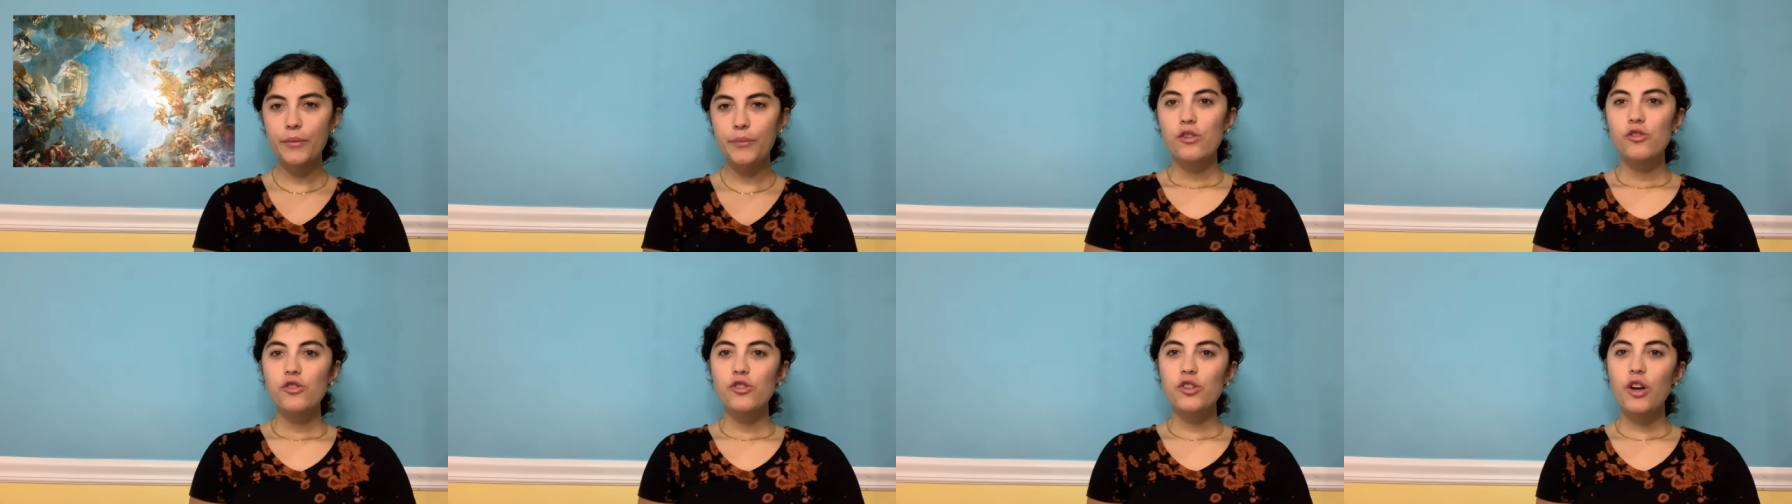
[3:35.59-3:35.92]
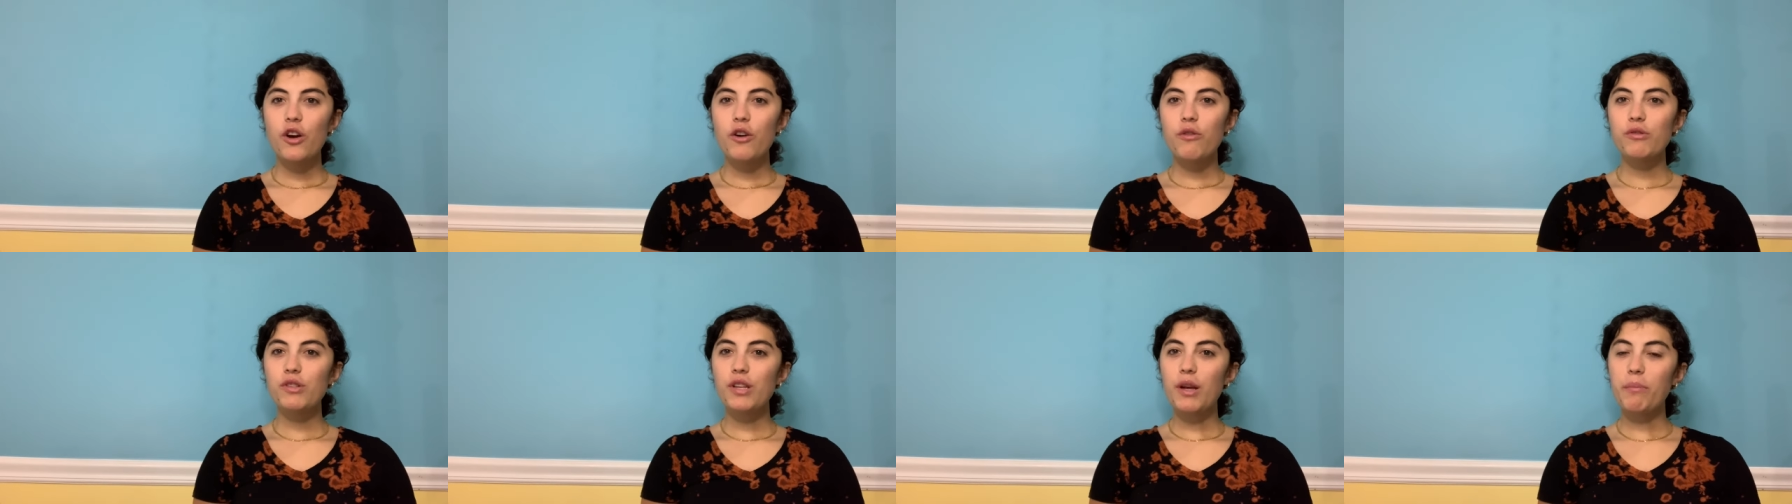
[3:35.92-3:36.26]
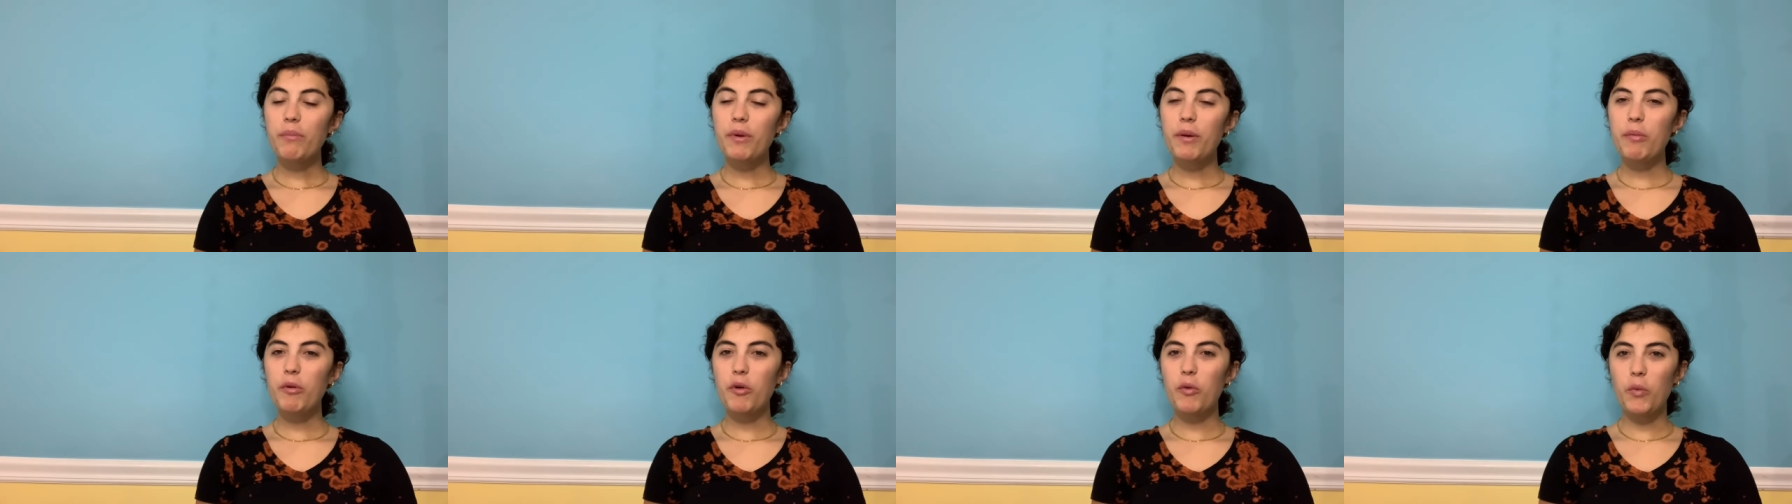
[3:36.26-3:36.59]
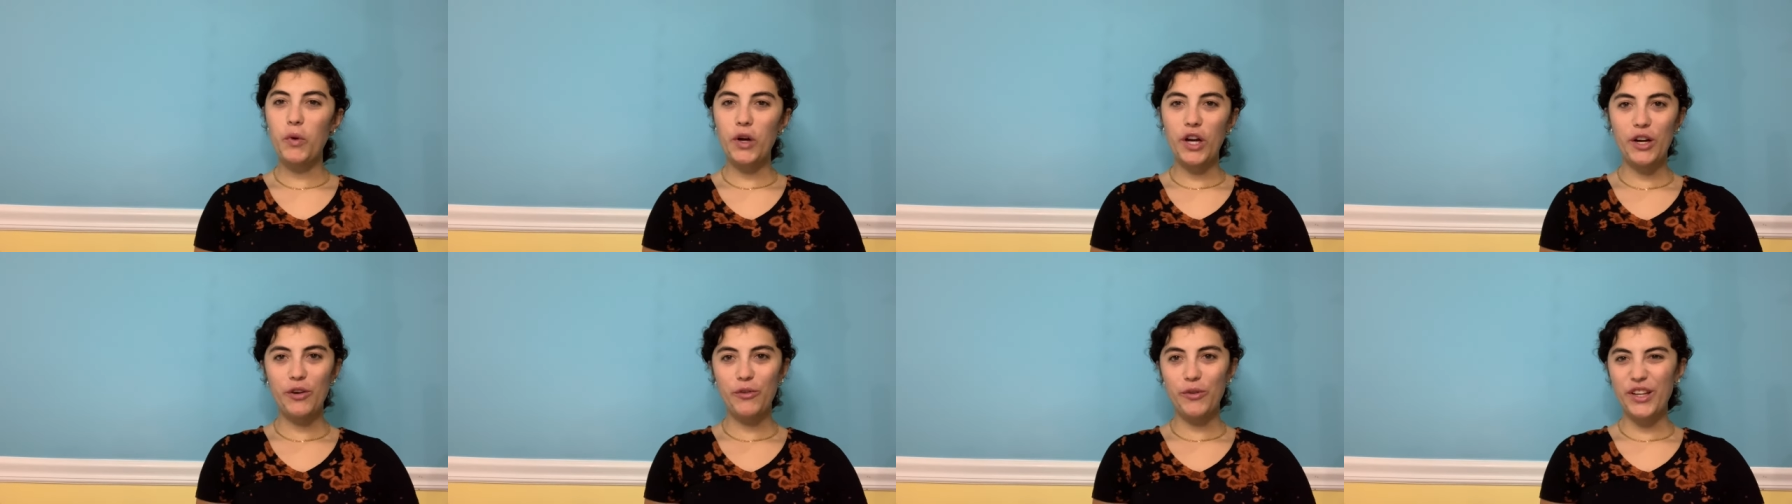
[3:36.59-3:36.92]
So some people
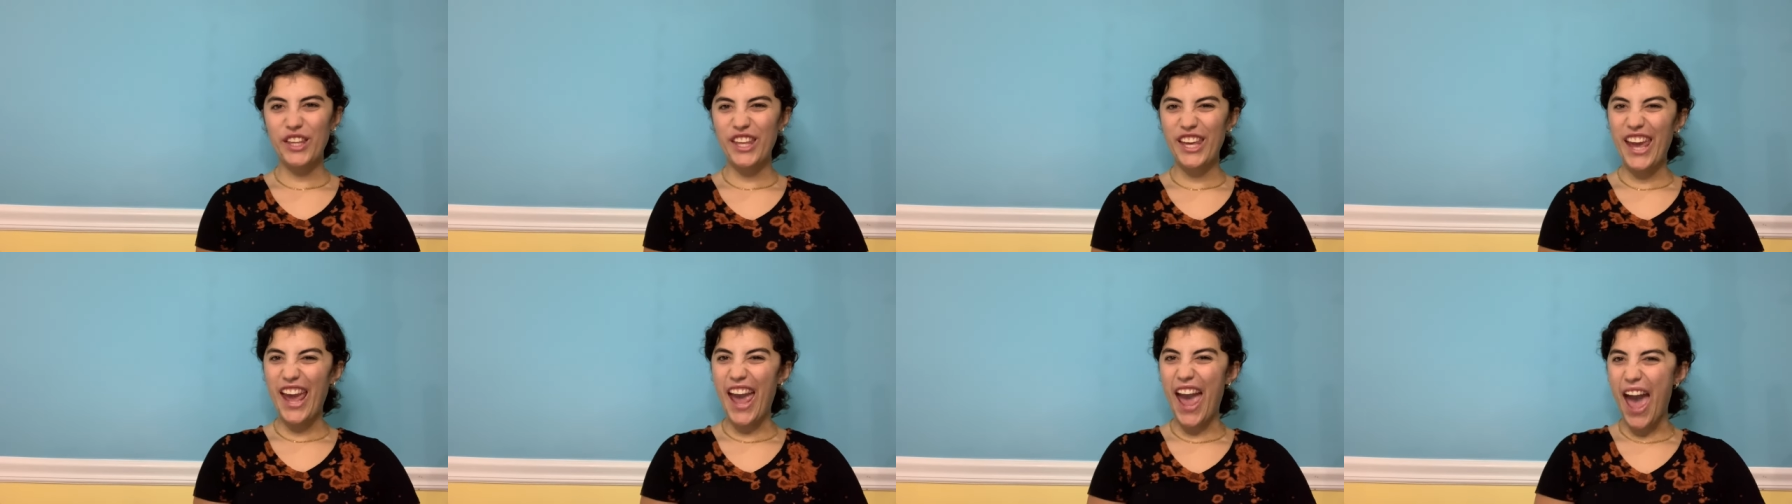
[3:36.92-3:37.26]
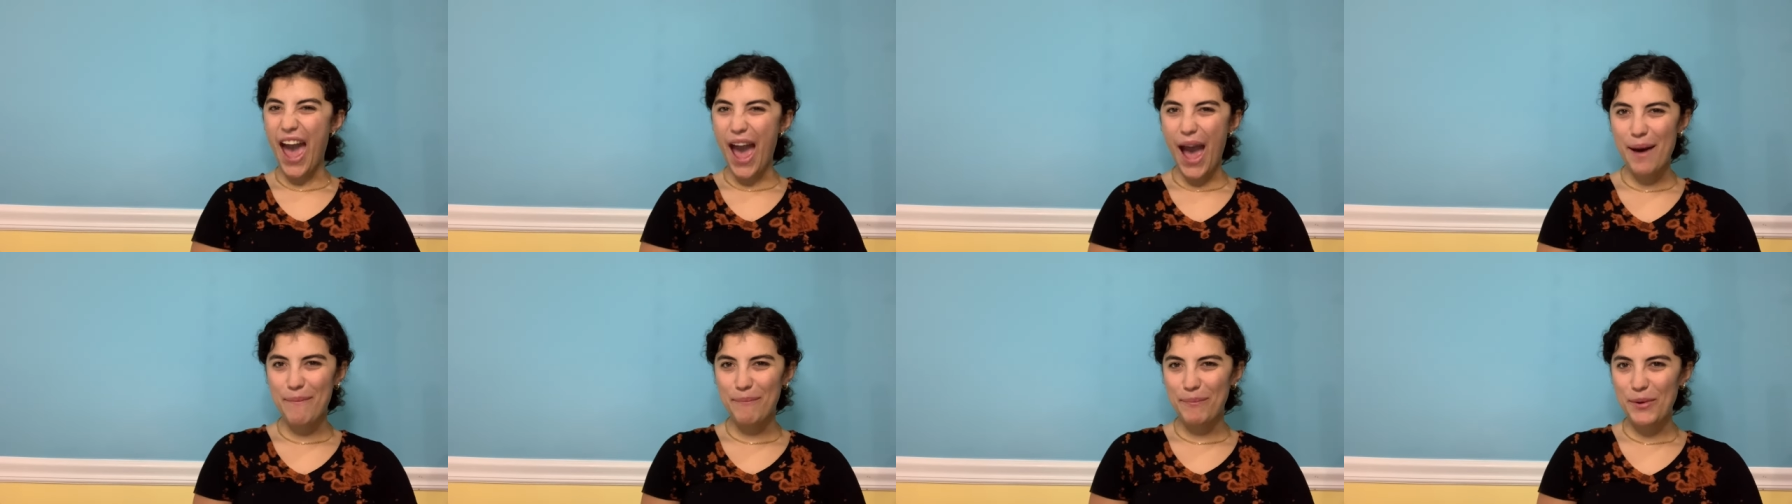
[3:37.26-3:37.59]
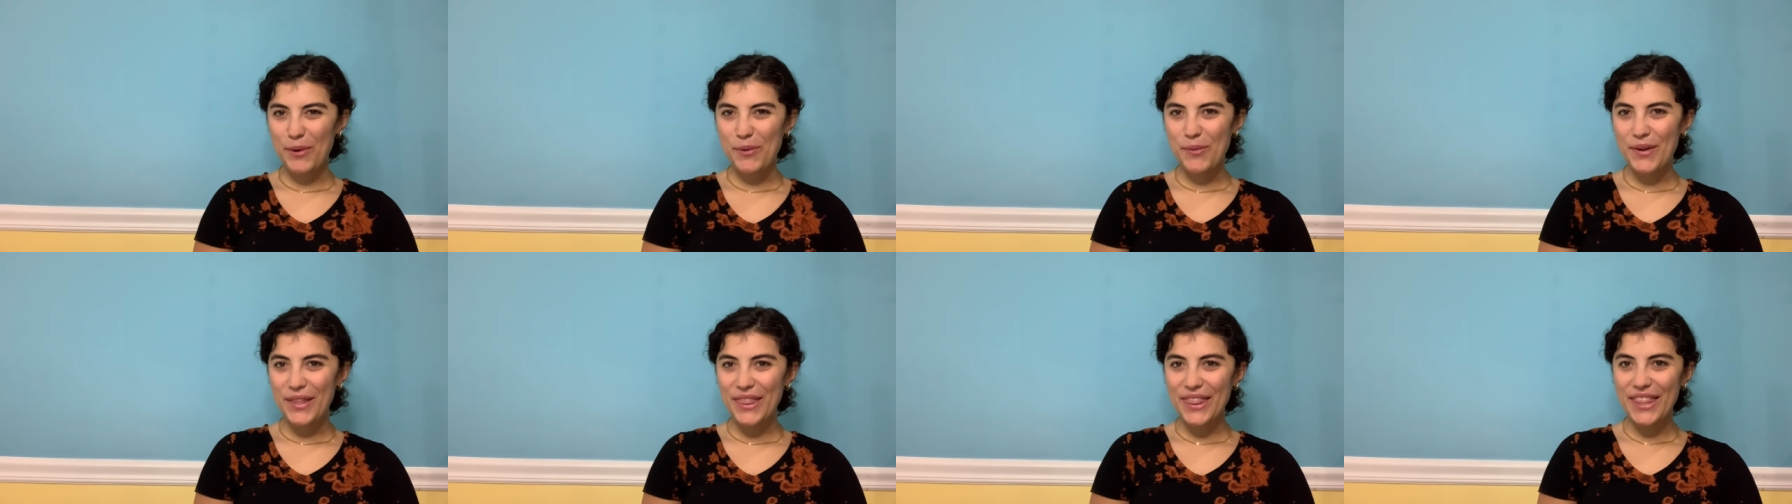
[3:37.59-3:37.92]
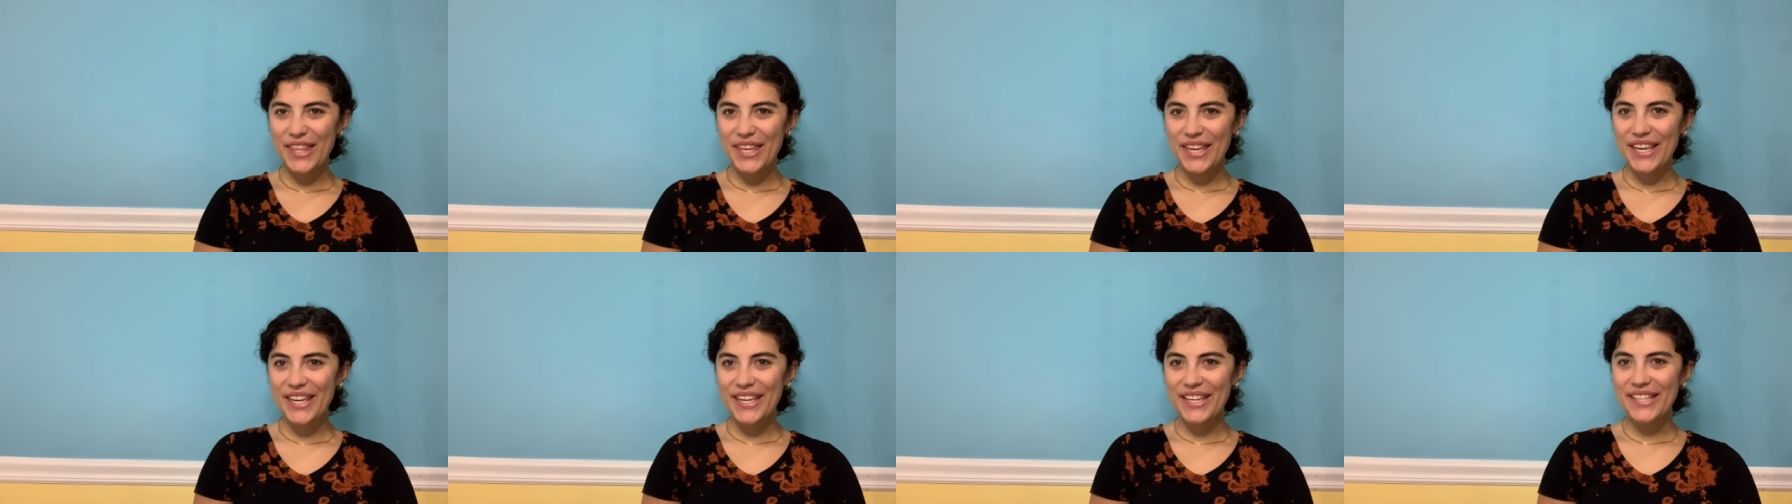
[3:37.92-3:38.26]
weren't really happy with
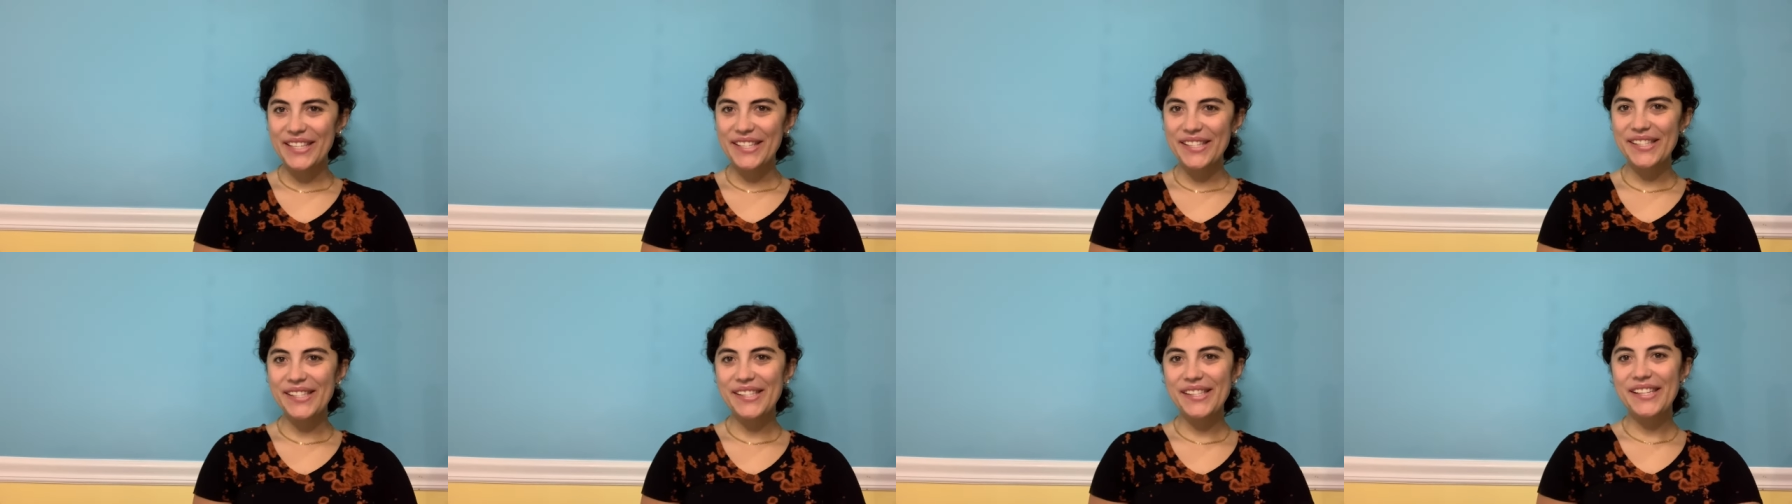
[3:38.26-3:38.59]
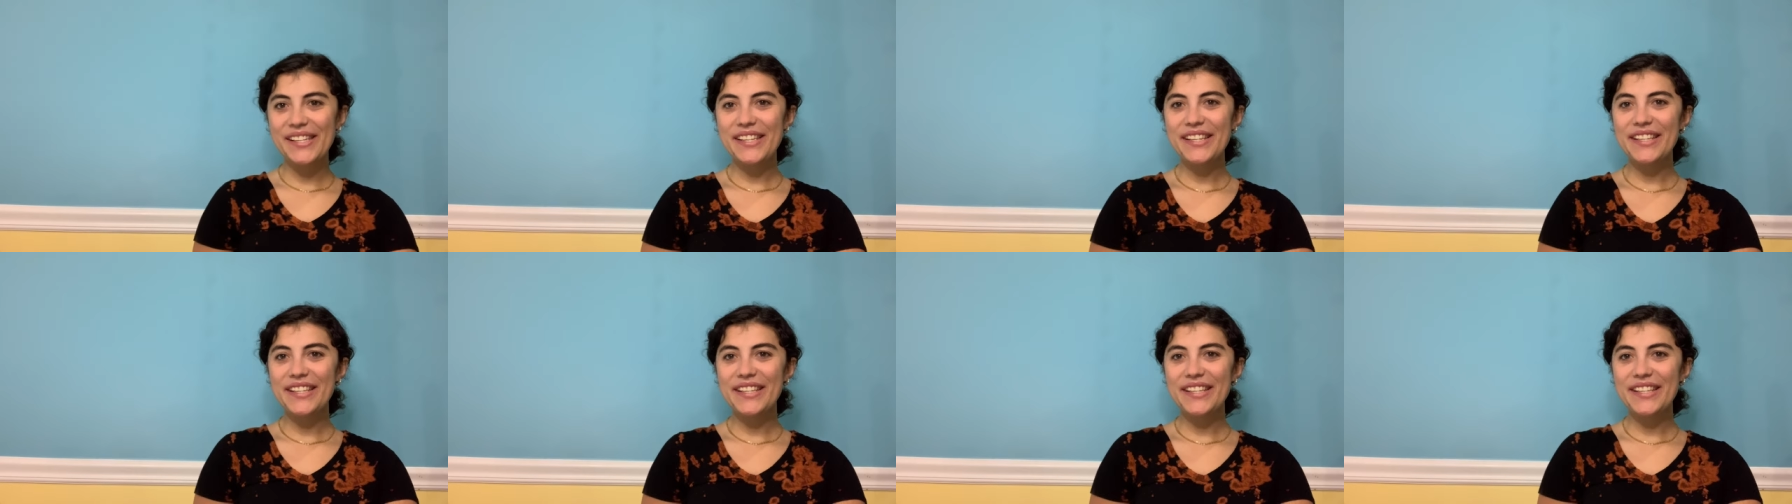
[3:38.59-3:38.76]
these.